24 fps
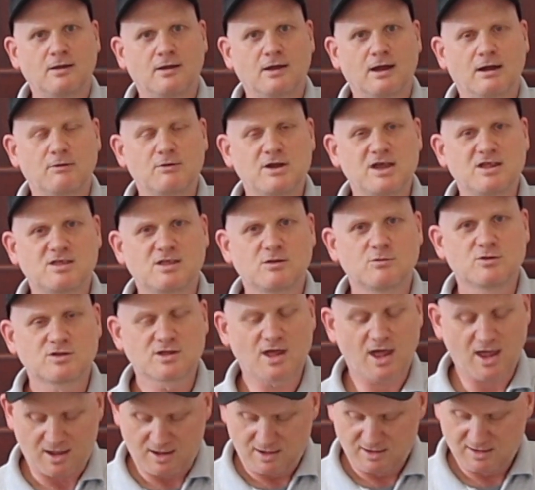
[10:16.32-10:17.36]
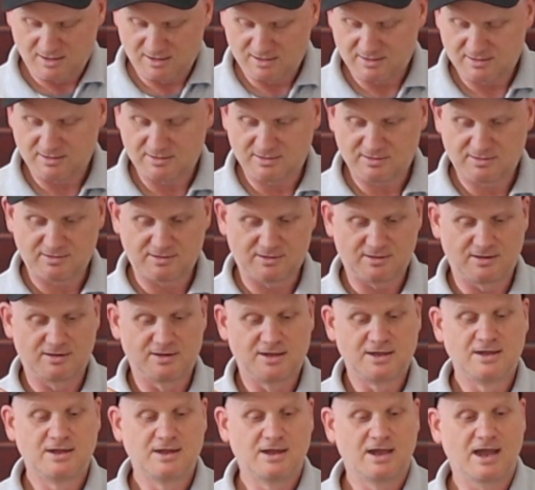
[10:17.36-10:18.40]
How easy was that?
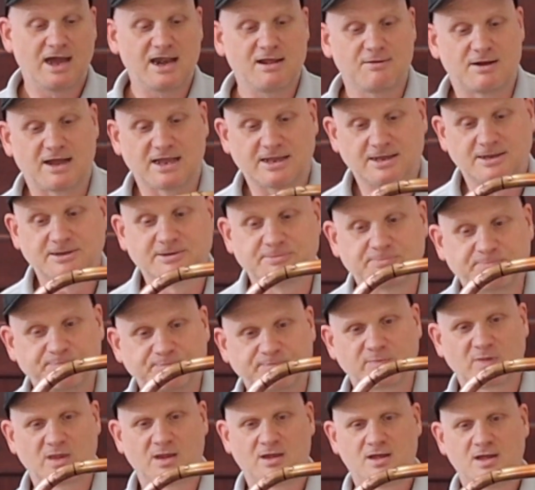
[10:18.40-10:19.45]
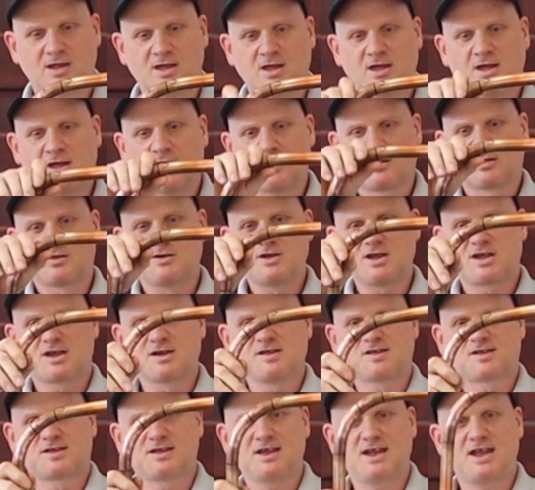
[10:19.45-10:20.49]
Anyway, so you
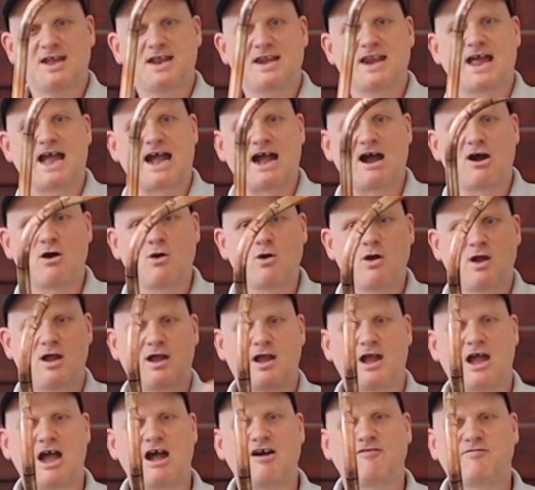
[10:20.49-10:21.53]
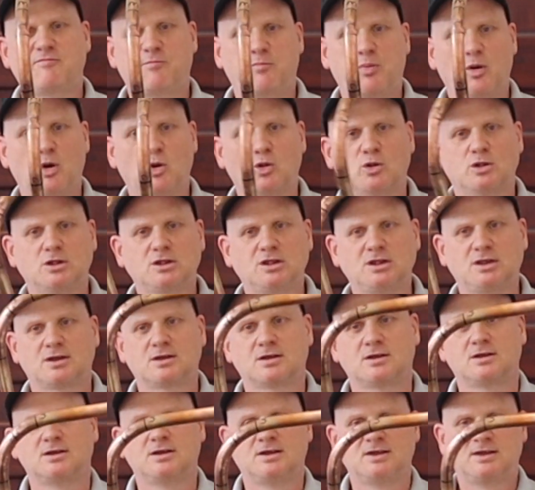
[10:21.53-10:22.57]
can see now I've pulled
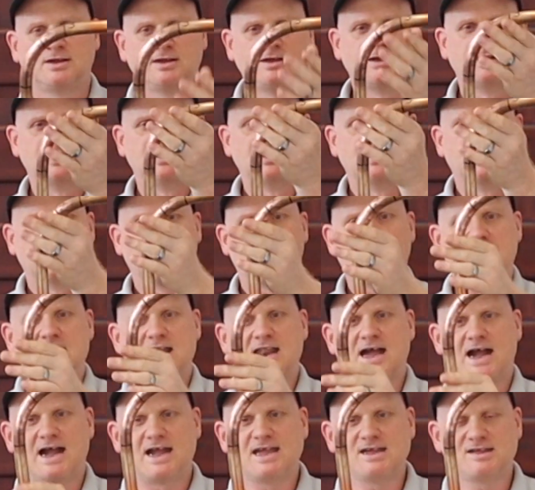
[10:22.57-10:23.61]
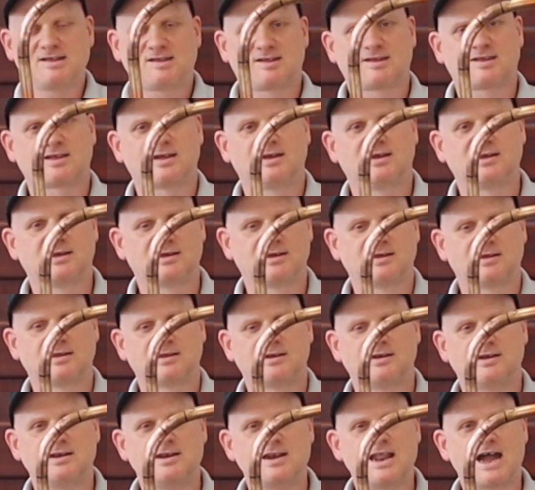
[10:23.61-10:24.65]
a nice
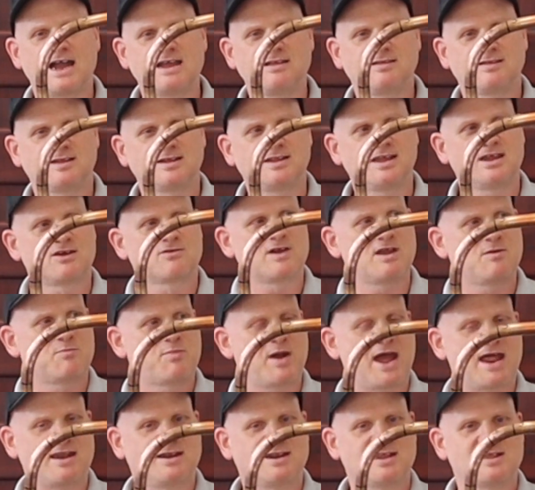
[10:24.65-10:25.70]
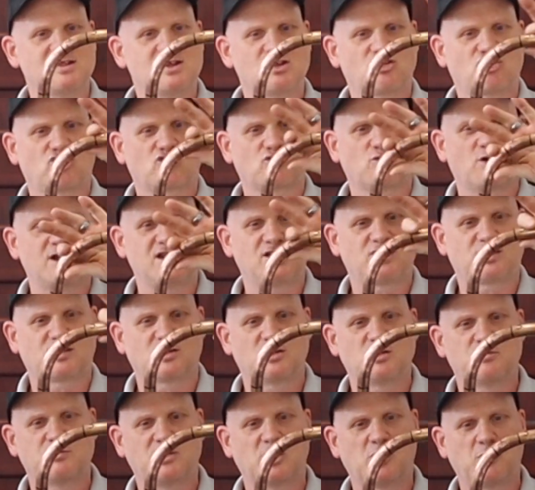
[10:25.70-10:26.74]
90 degree bend in this
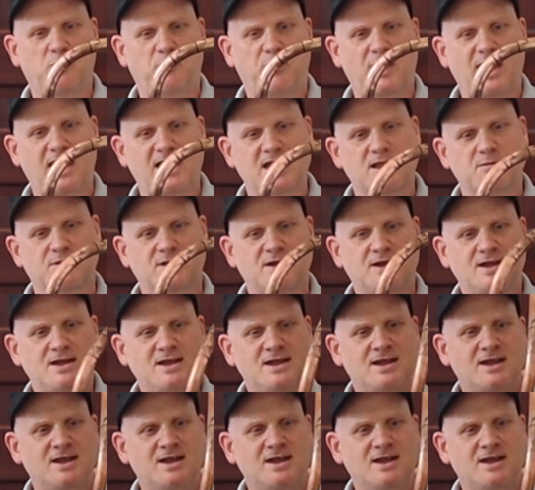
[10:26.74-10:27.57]
22mm pipe.